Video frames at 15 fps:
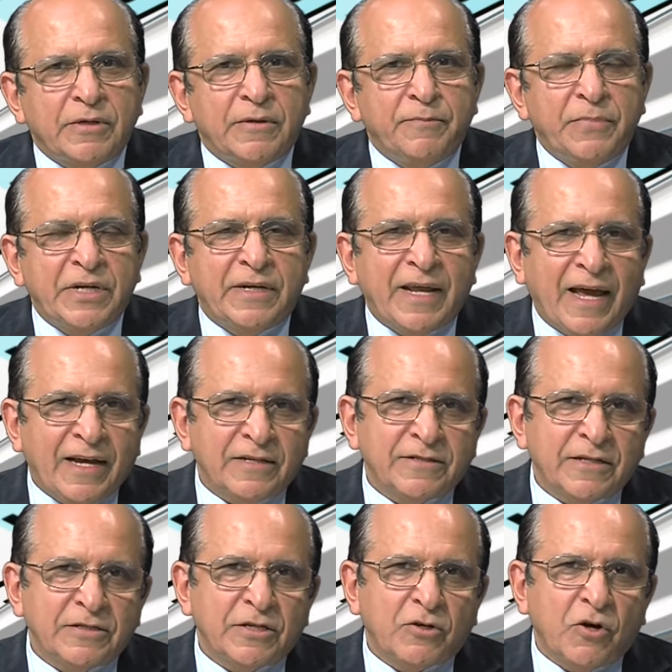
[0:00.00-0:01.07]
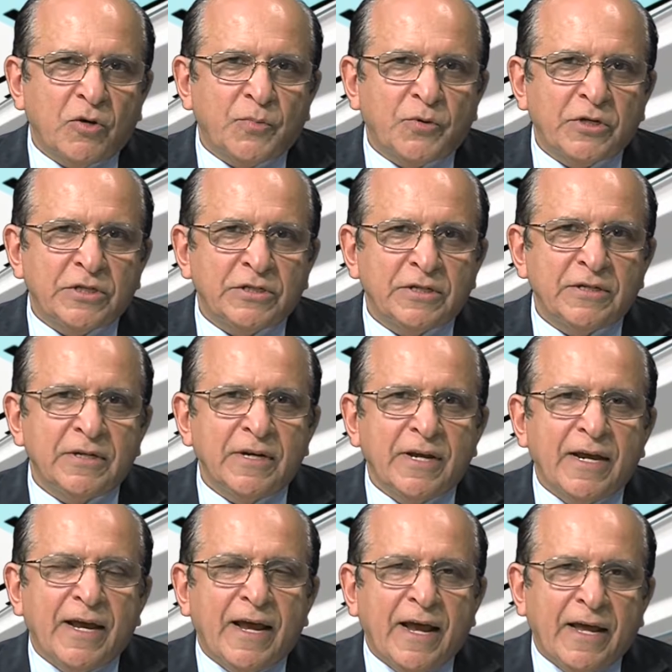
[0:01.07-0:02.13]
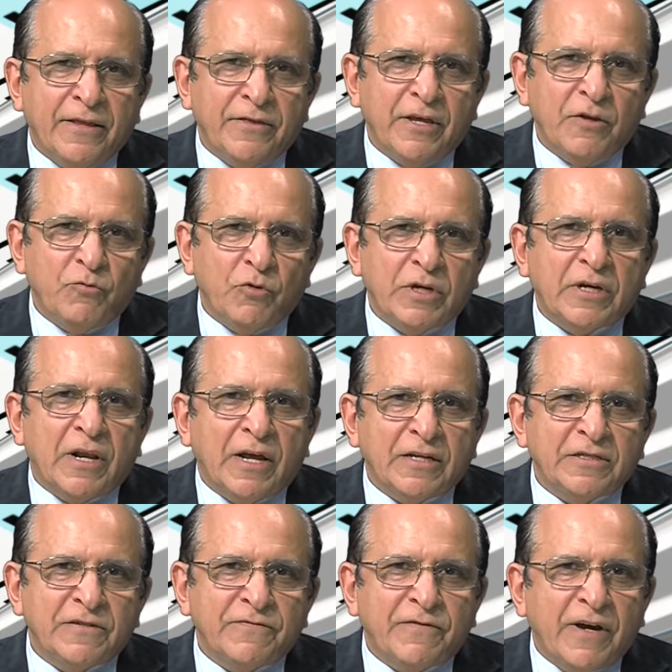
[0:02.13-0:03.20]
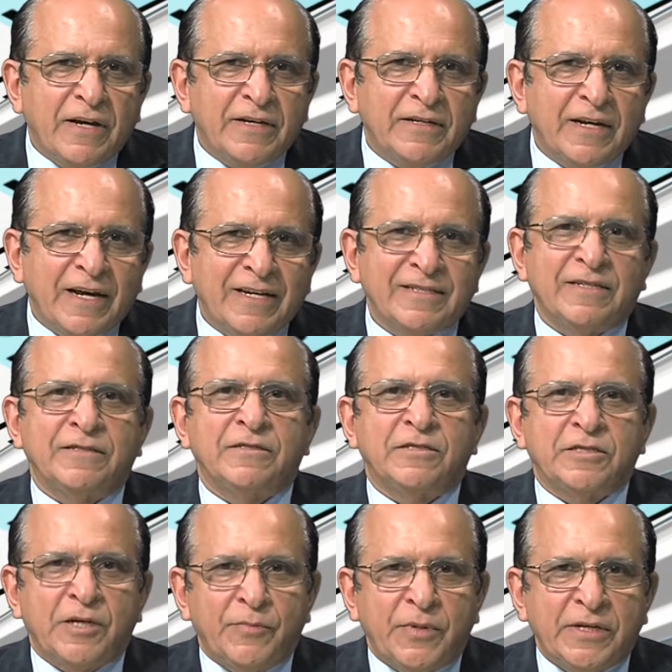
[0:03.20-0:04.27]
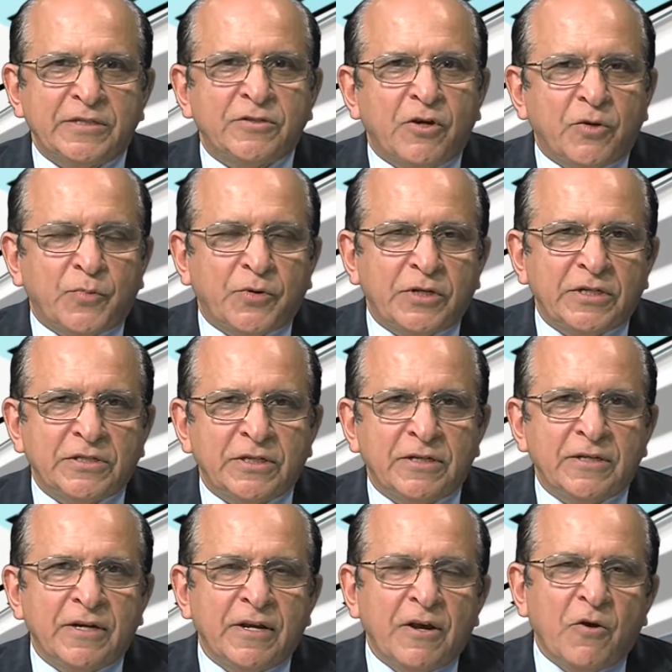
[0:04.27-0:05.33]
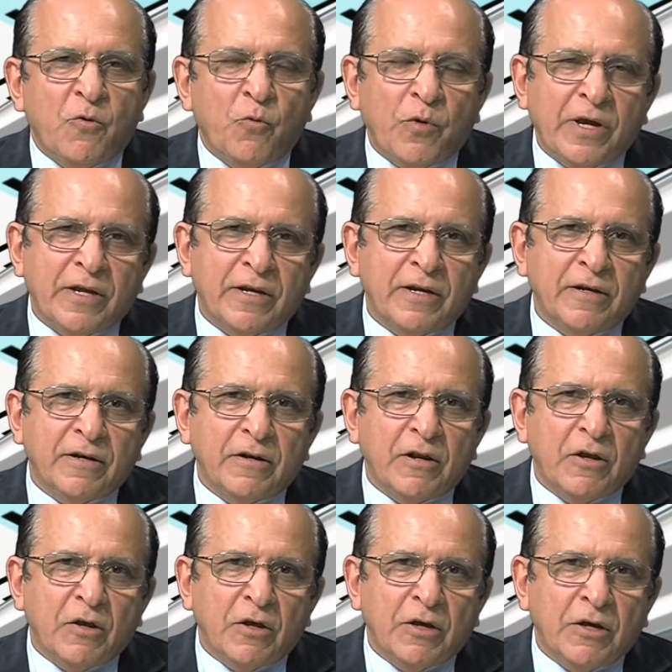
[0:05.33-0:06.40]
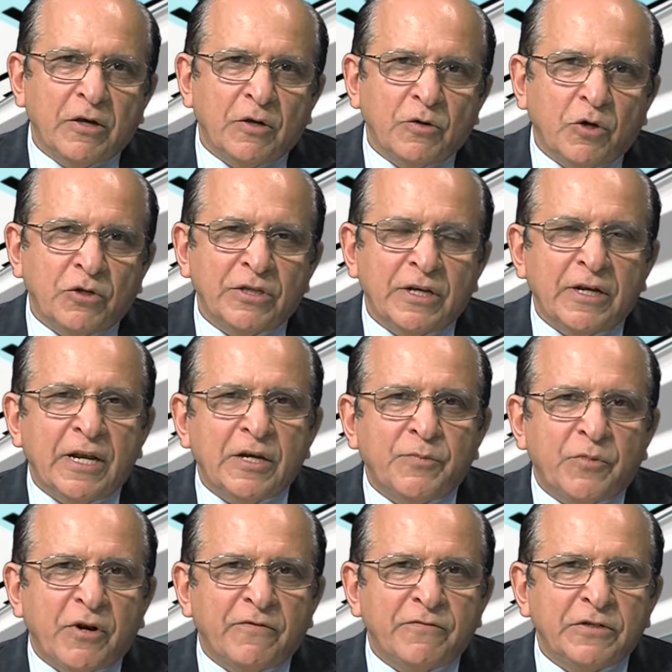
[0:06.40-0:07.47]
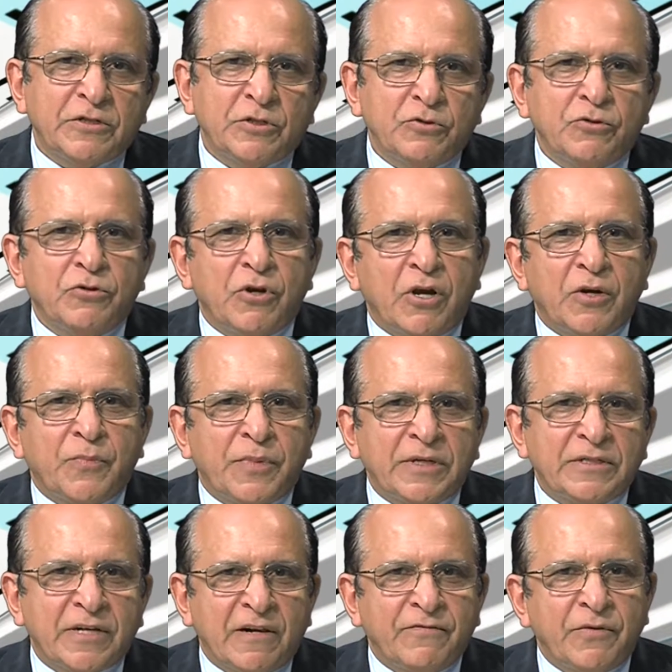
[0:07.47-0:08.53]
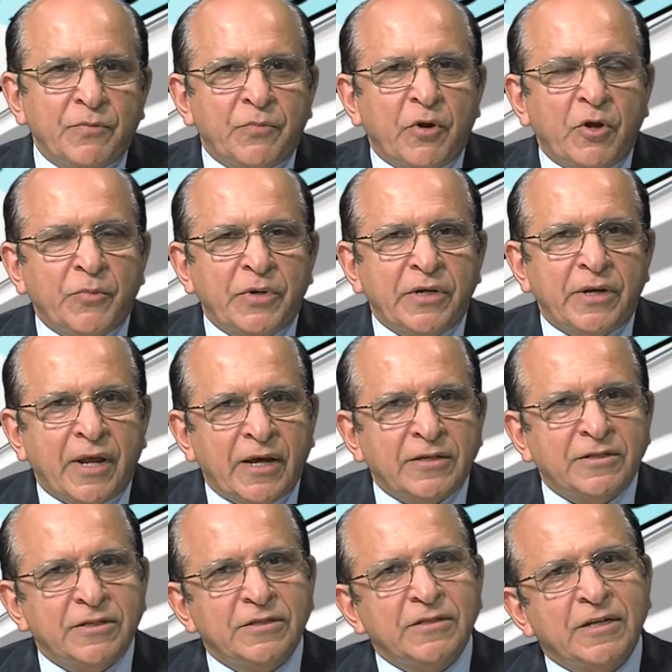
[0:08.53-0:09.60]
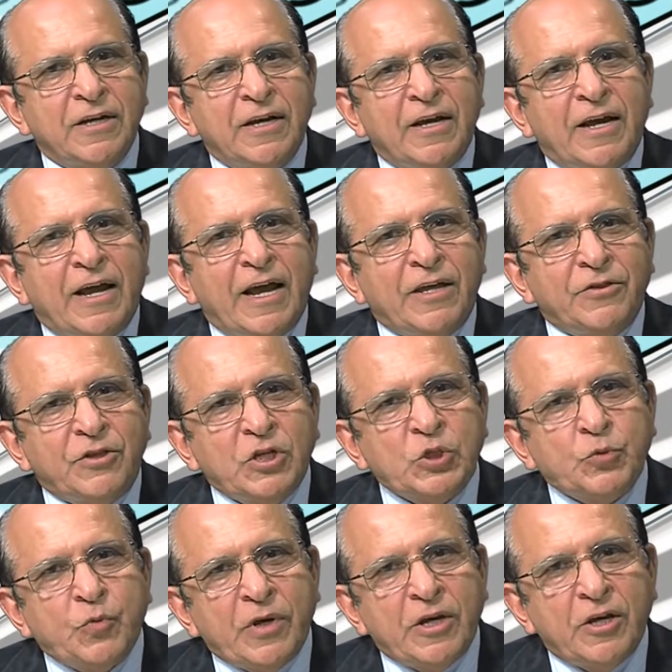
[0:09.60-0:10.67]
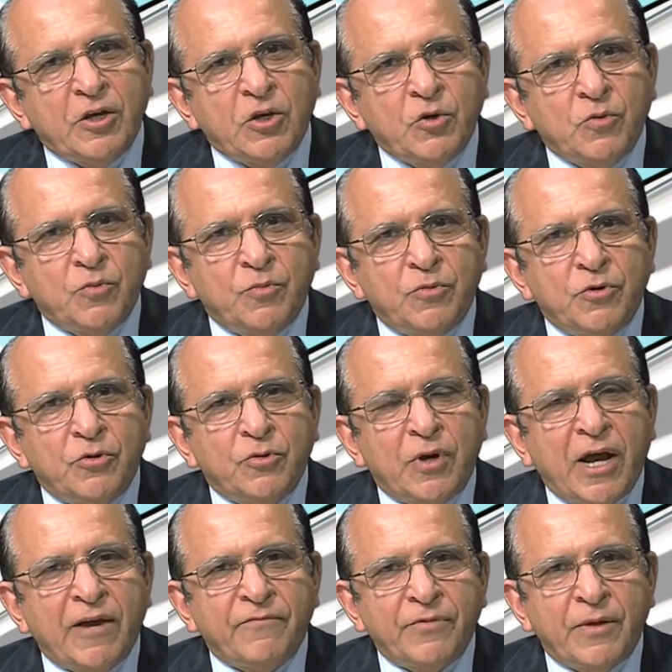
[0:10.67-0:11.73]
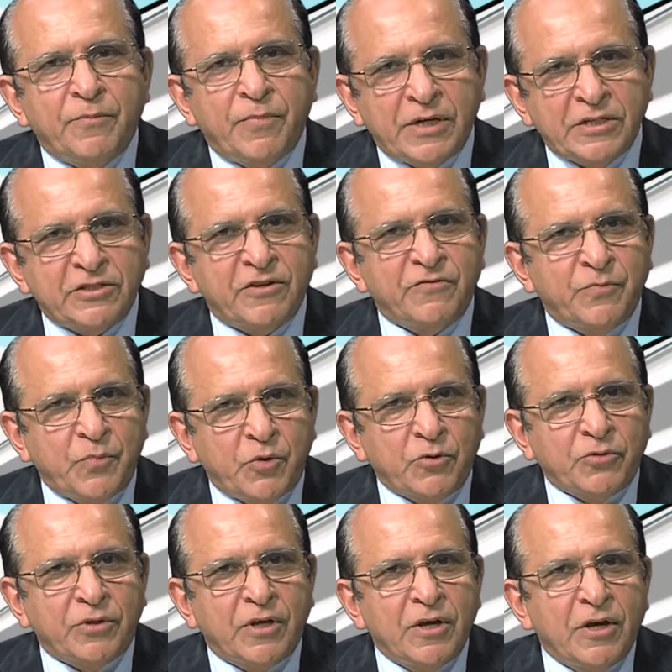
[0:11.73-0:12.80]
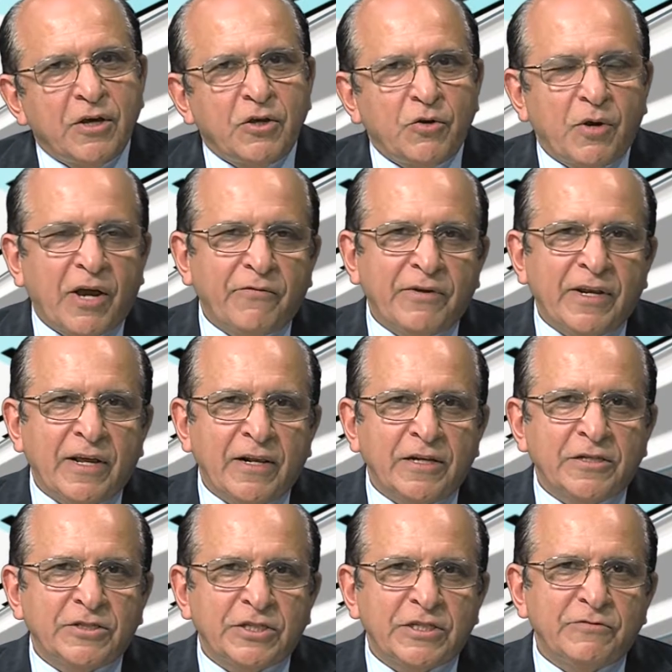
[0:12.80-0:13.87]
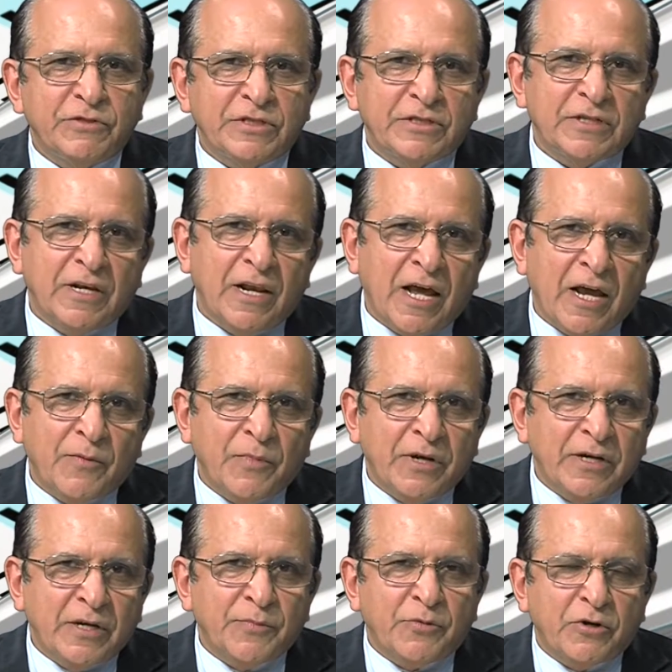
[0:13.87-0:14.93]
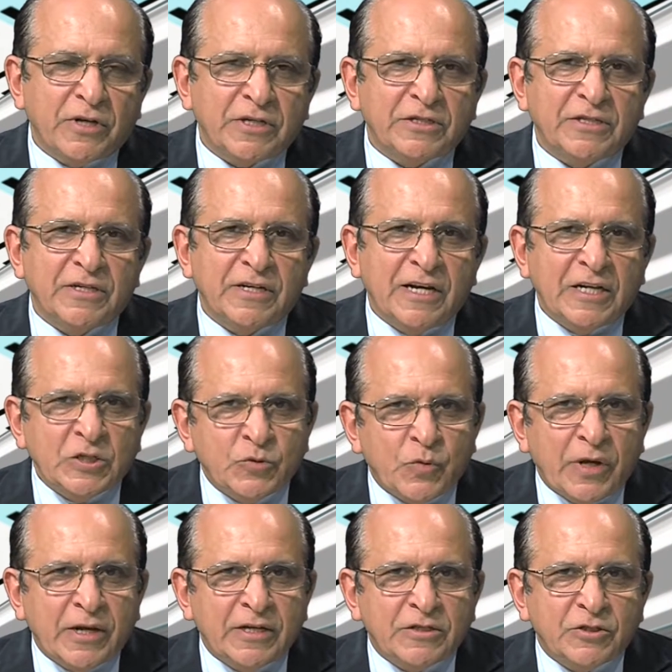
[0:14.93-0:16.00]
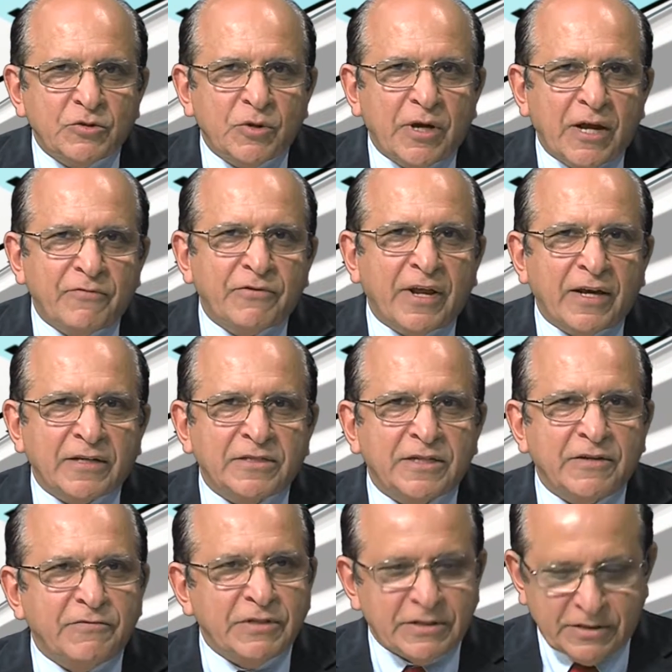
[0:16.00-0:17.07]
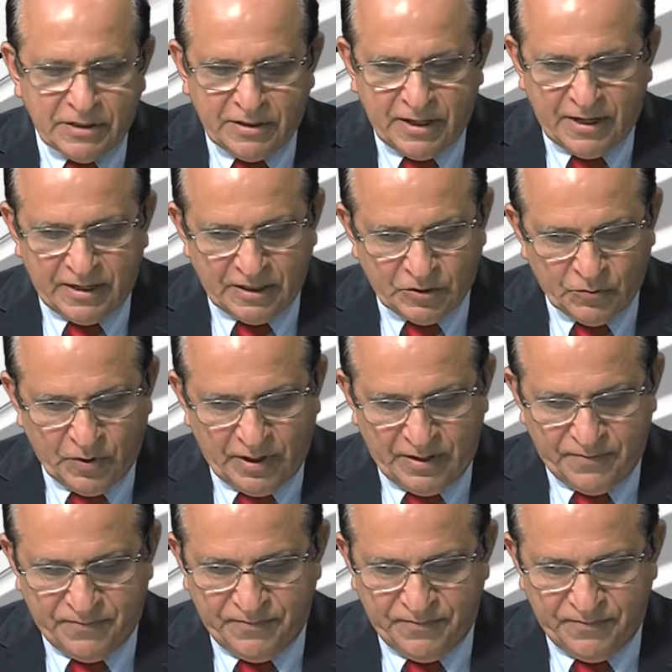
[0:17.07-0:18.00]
be taxed as a corporation, and then we classify it as a sub S corporation wherein on the net profits you do not pay self-employment taxes, and this way you have the best of both. You have an LLC, which is a liability protection, as well as you have tax savings in there as well.